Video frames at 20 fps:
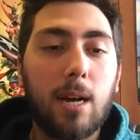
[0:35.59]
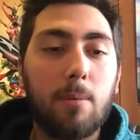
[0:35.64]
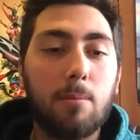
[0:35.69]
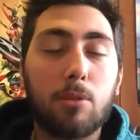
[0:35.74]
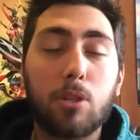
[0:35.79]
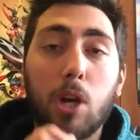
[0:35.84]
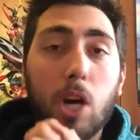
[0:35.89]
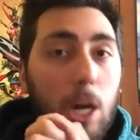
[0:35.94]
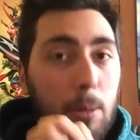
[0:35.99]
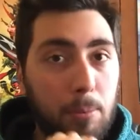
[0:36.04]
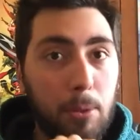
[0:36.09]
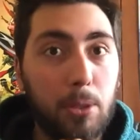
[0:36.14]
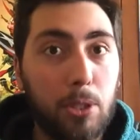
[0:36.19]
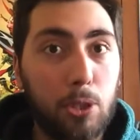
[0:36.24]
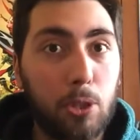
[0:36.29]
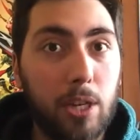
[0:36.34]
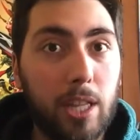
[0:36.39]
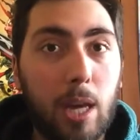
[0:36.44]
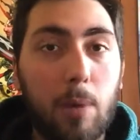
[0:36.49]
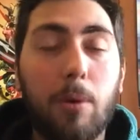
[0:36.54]
So I hope you
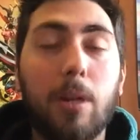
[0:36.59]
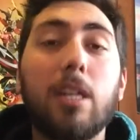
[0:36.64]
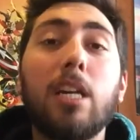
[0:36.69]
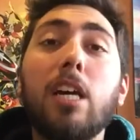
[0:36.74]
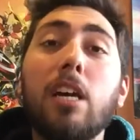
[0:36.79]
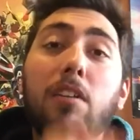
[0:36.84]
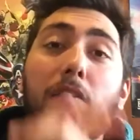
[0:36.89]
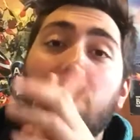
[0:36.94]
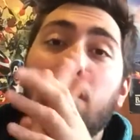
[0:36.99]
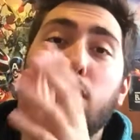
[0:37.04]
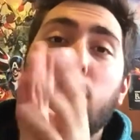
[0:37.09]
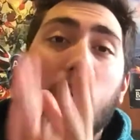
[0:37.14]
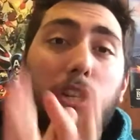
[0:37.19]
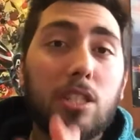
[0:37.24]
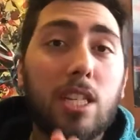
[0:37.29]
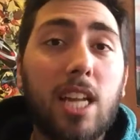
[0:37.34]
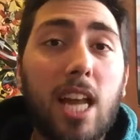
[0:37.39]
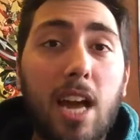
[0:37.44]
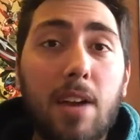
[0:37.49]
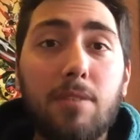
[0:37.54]
enjoy that one. For those
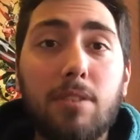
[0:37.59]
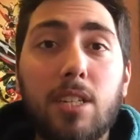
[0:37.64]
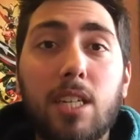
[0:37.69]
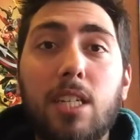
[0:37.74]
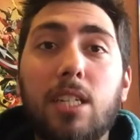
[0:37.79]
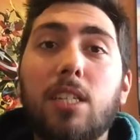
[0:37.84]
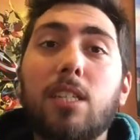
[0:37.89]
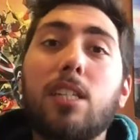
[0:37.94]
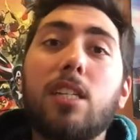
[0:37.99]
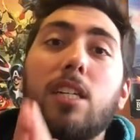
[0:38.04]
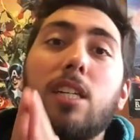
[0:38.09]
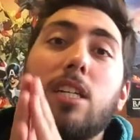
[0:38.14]
that have seen it,